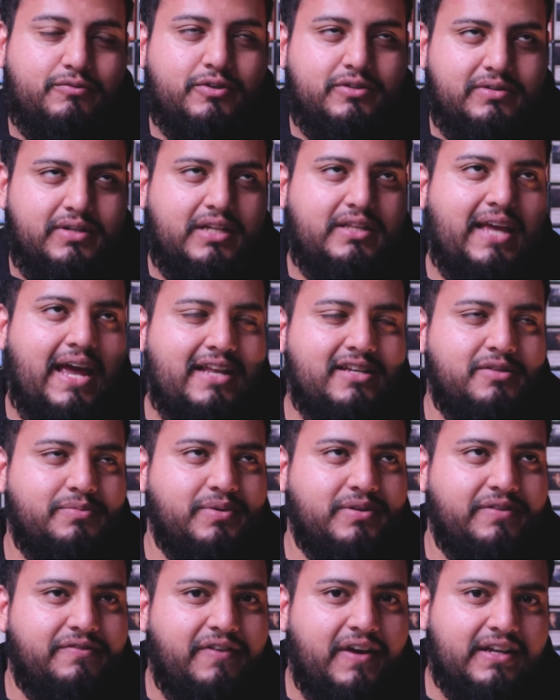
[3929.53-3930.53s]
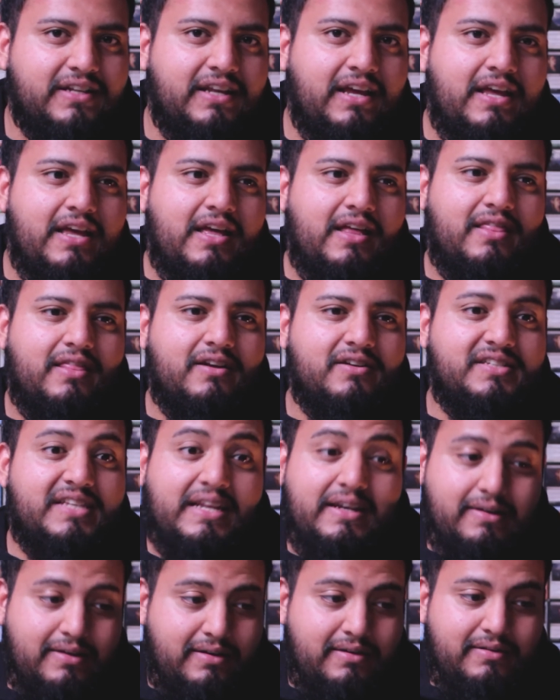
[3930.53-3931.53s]
Well, a tangible effect. There's
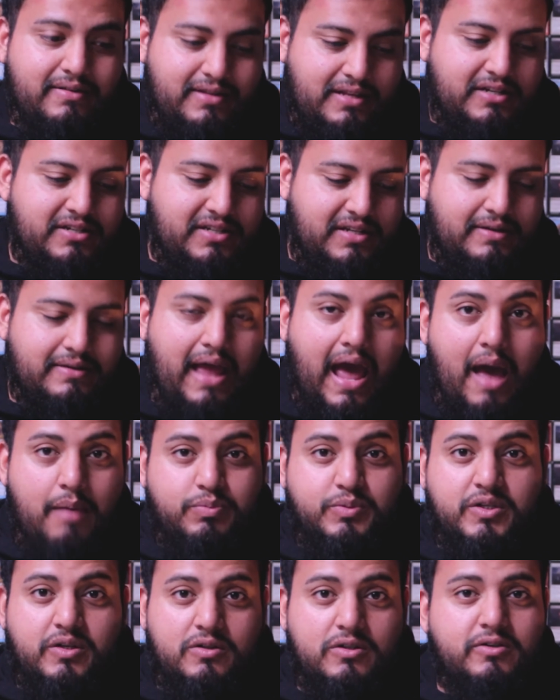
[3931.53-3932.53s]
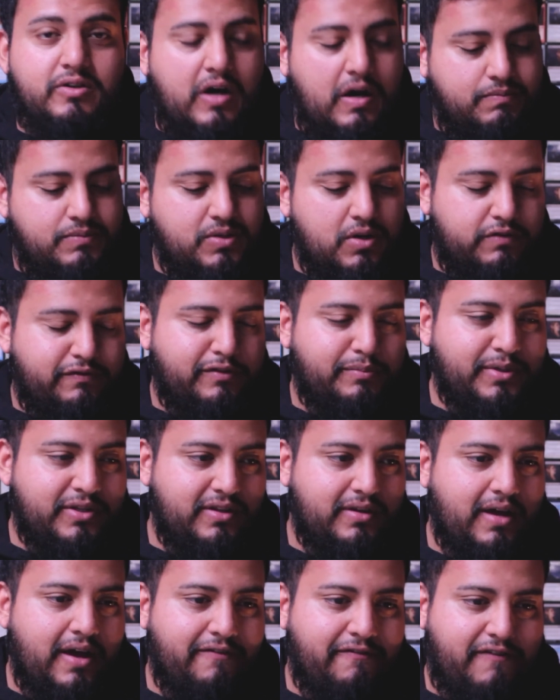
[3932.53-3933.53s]
an absolute
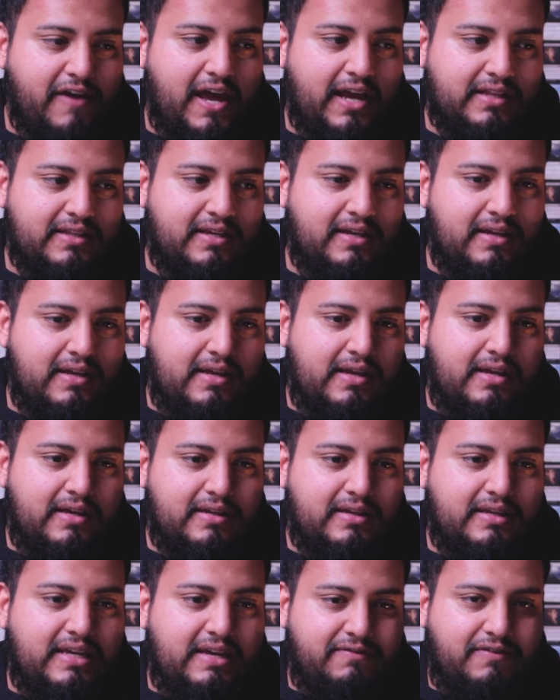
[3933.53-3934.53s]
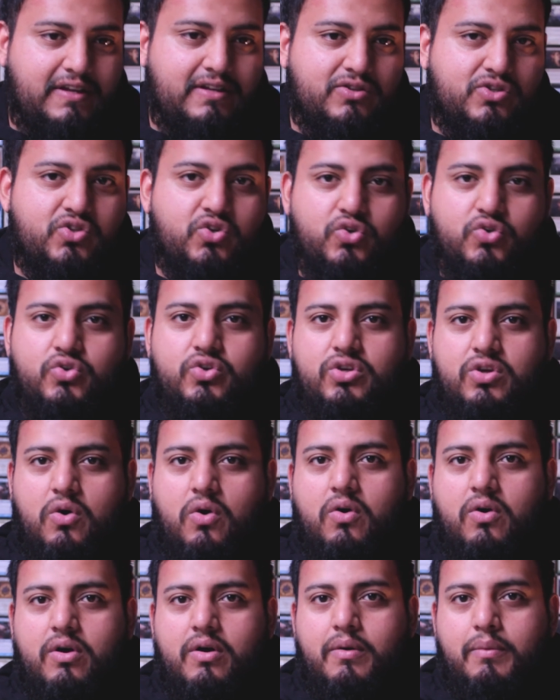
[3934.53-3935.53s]
observable effect given to
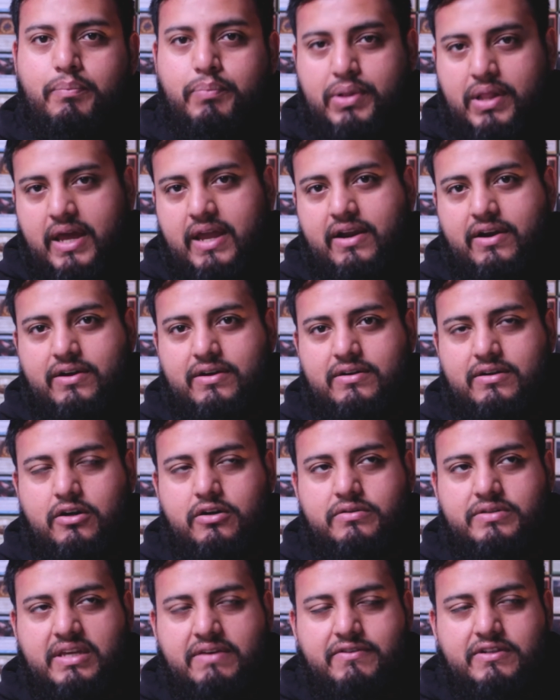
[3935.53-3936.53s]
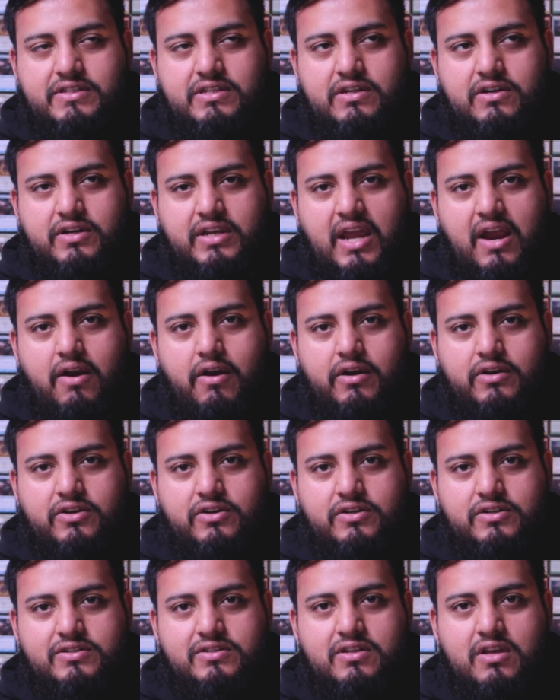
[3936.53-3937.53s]
your player, or given to your
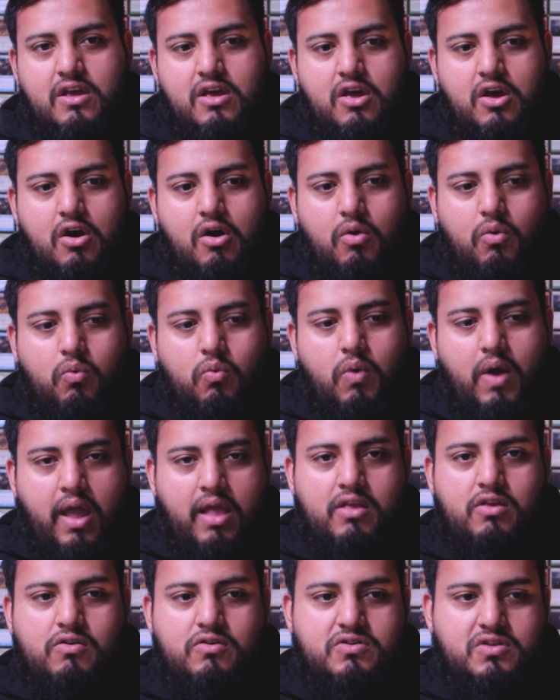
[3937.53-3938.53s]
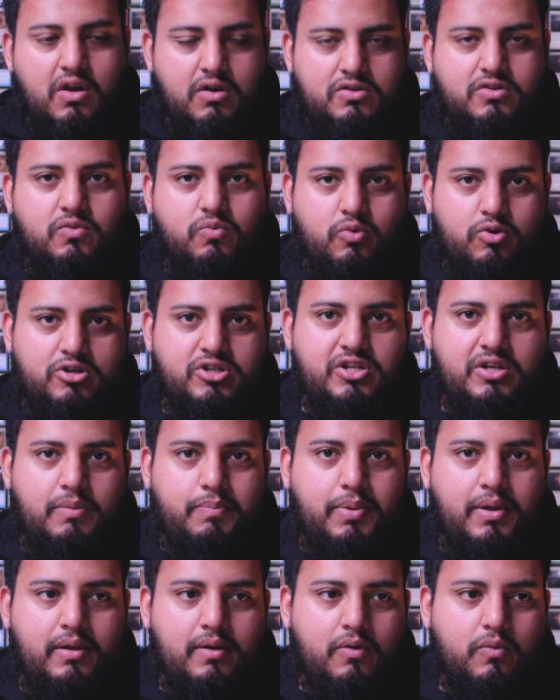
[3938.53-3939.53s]
characters, when you start to
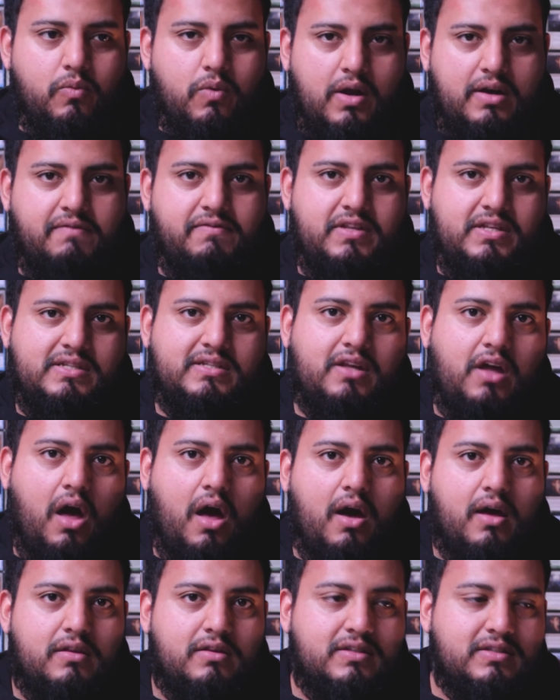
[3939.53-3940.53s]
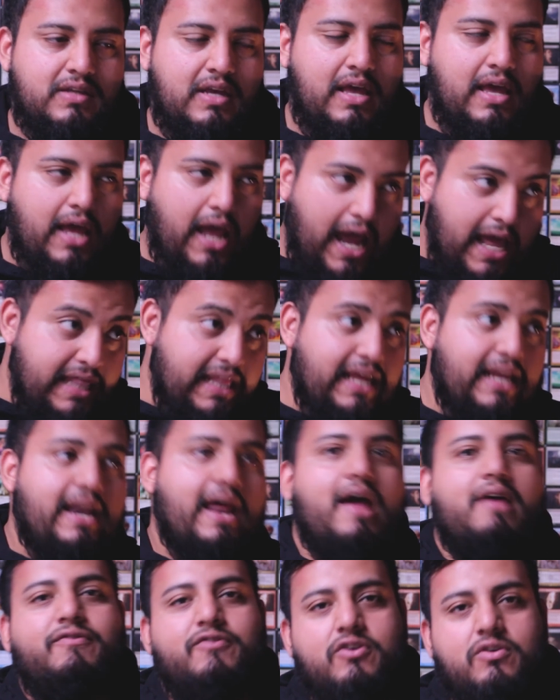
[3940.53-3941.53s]
worship one of these gods. And then
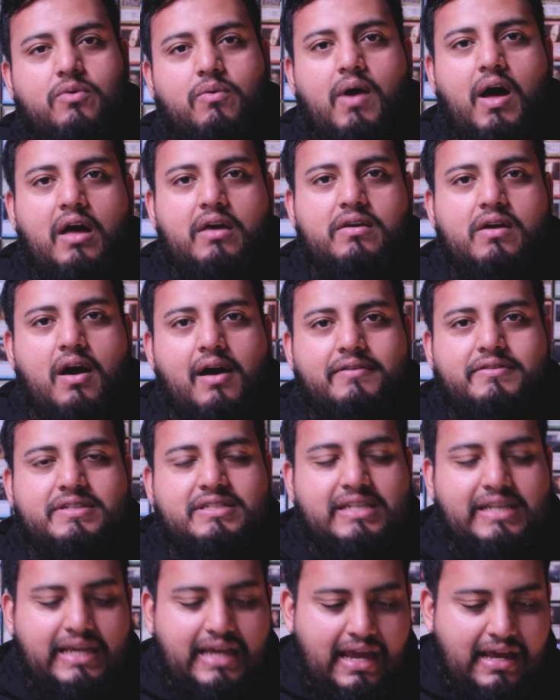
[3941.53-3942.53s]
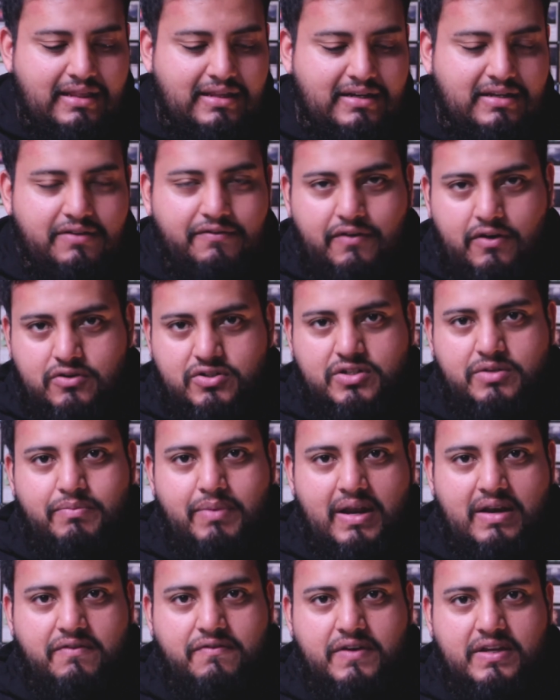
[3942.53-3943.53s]
after a while, you obviously gain the devotion
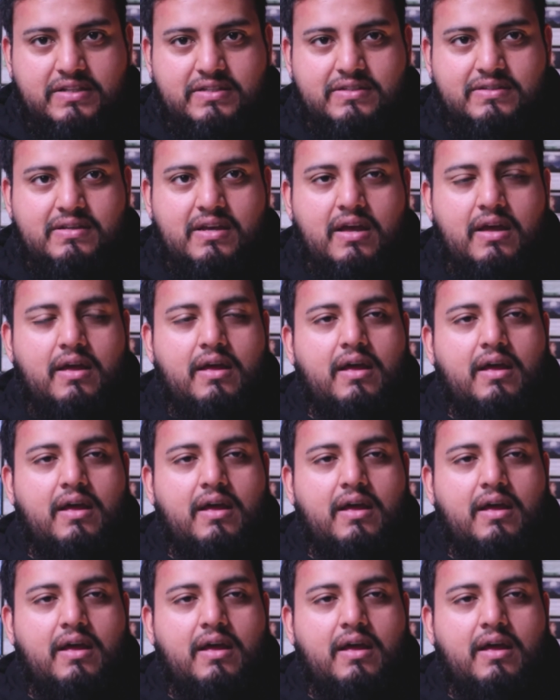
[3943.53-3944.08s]
benefits.